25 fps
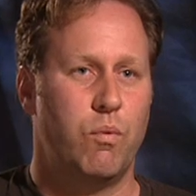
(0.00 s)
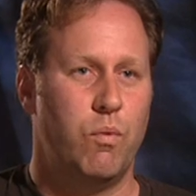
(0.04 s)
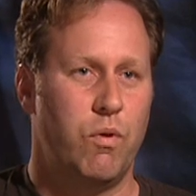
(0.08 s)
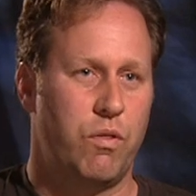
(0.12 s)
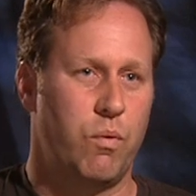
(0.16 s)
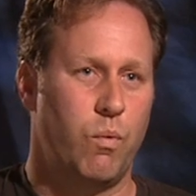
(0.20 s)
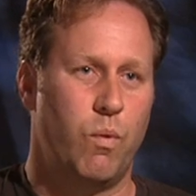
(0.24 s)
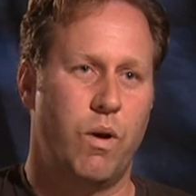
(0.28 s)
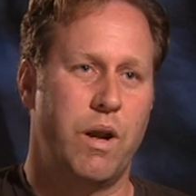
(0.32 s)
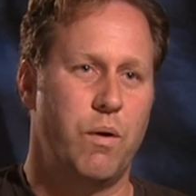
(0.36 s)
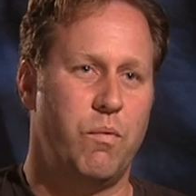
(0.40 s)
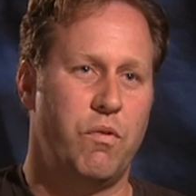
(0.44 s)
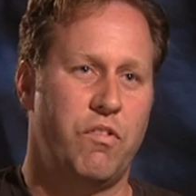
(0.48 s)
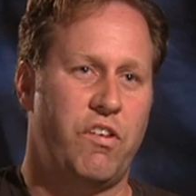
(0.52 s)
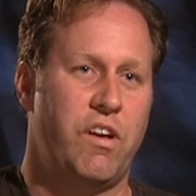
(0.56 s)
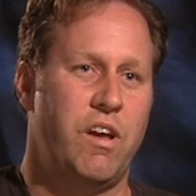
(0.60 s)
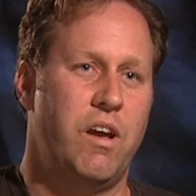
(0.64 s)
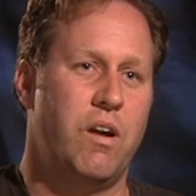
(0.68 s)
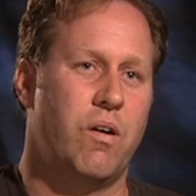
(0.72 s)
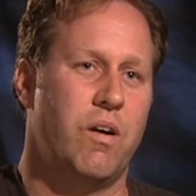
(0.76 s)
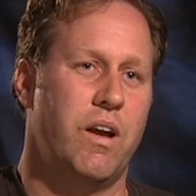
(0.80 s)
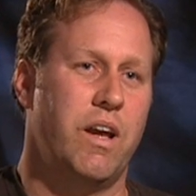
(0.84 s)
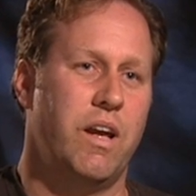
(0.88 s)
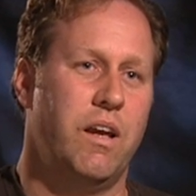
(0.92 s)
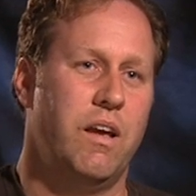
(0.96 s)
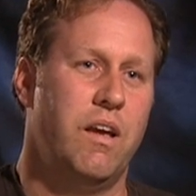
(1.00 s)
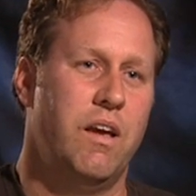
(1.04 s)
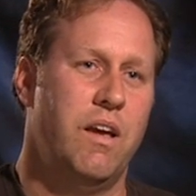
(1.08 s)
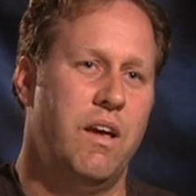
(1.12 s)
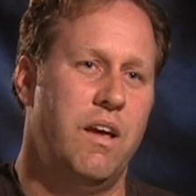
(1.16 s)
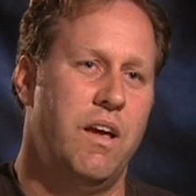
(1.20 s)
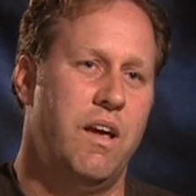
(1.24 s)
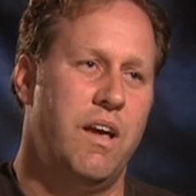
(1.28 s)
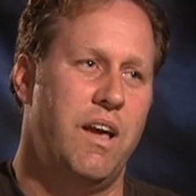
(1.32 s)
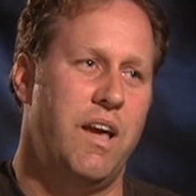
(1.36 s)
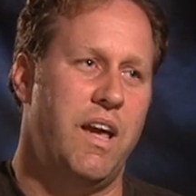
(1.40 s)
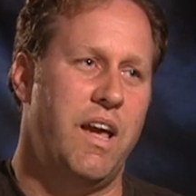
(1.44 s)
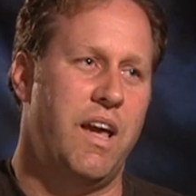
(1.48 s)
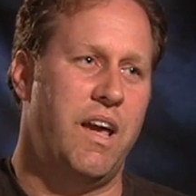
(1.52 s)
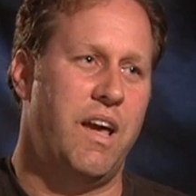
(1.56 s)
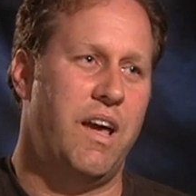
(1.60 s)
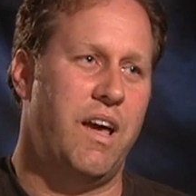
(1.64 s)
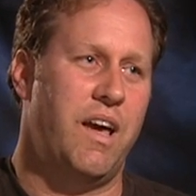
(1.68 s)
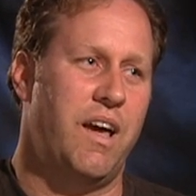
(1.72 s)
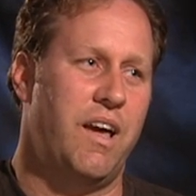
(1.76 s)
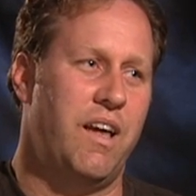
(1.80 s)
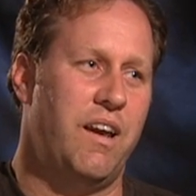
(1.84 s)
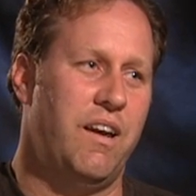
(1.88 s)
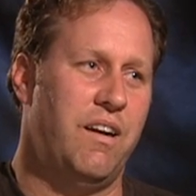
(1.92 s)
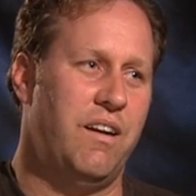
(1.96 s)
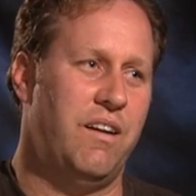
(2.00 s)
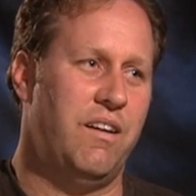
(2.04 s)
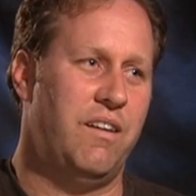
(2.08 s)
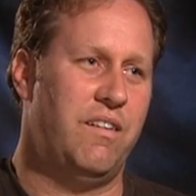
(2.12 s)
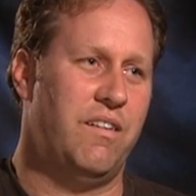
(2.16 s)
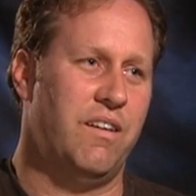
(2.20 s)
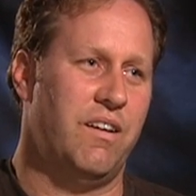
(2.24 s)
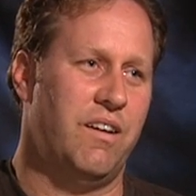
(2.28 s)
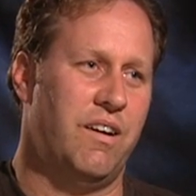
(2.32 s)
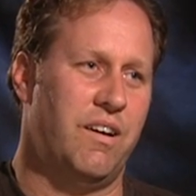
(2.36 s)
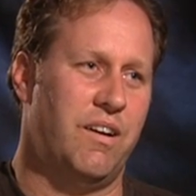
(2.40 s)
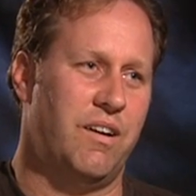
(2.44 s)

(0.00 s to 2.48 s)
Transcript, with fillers: with what I was hearing. And